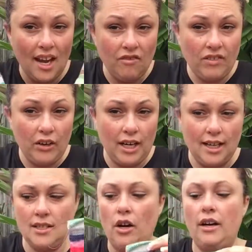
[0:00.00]
Very
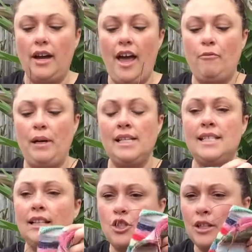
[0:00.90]
excited. I have been
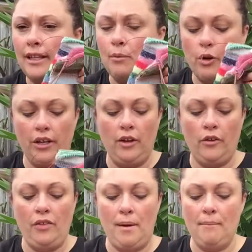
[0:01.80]
diligently working
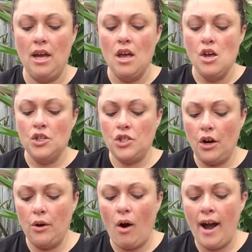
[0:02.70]
on them.
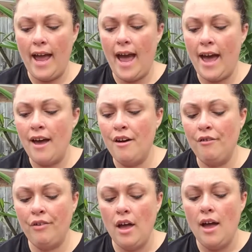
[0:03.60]
So I
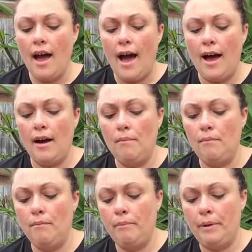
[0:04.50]
have
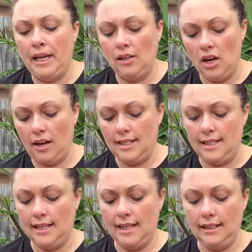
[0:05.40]
been, like I
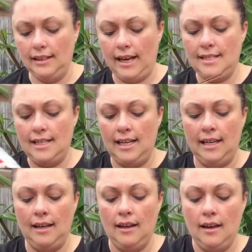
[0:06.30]
said,
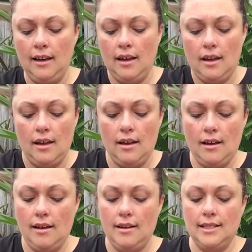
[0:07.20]
collecting
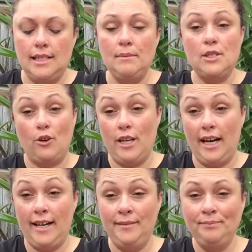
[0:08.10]
some sock
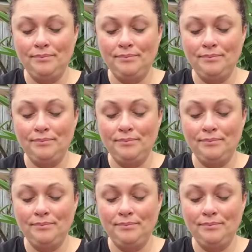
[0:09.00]
yarn,